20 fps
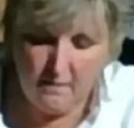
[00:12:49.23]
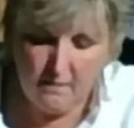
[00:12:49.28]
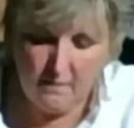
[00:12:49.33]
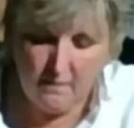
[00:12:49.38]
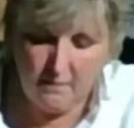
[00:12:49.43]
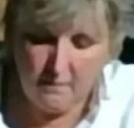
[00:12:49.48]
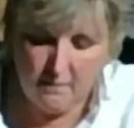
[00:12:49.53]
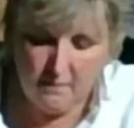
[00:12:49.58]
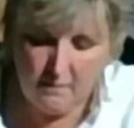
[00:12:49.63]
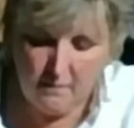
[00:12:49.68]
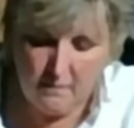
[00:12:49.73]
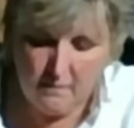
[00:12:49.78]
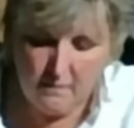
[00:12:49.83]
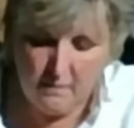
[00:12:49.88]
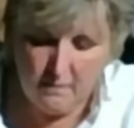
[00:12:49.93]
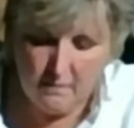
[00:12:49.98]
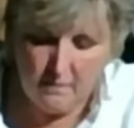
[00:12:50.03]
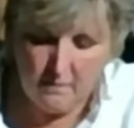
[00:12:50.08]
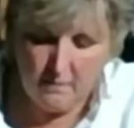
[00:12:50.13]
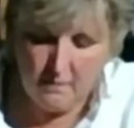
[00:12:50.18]

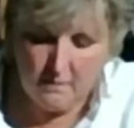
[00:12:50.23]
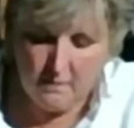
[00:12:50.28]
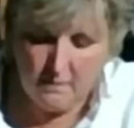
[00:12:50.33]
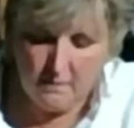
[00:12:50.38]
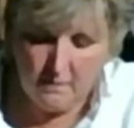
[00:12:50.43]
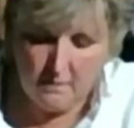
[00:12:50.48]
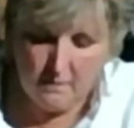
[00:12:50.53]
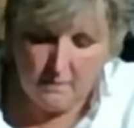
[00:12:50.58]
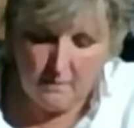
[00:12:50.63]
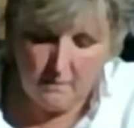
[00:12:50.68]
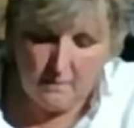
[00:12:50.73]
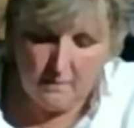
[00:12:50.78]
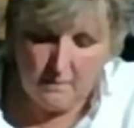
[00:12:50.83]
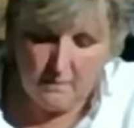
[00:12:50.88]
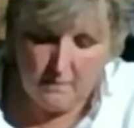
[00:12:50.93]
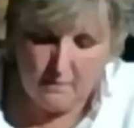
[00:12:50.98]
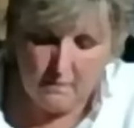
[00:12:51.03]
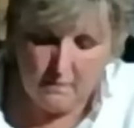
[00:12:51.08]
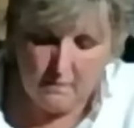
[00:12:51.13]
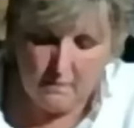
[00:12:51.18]

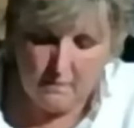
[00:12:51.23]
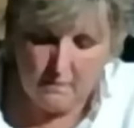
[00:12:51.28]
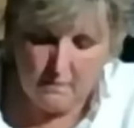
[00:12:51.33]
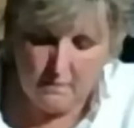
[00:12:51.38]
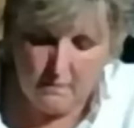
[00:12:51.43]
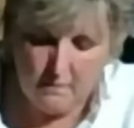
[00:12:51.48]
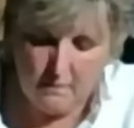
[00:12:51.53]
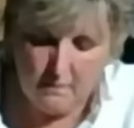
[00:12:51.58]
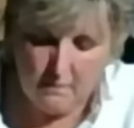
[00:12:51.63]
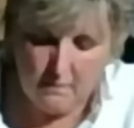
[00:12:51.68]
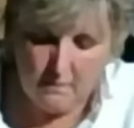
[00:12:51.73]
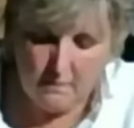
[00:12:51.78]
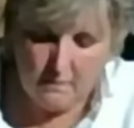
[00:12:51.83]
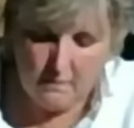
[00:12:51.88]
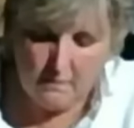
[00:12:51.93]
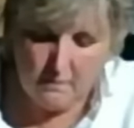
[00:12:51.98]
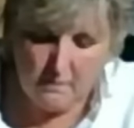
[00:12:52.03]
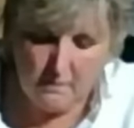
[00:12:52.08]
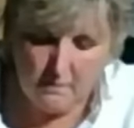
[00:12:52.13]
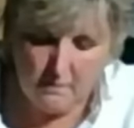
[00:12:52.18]

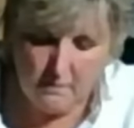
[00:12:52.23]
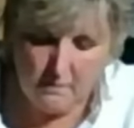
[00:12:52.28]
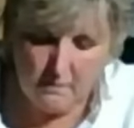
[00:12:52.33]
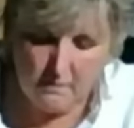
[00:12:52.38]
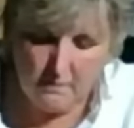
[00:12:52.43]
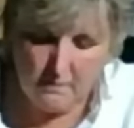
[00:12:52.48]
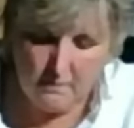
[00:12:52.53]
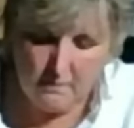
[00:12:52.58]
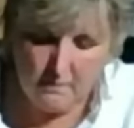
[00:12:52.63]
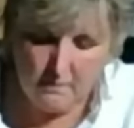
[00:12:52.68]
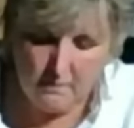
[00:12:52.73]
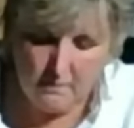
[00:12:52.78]
(no one is talking)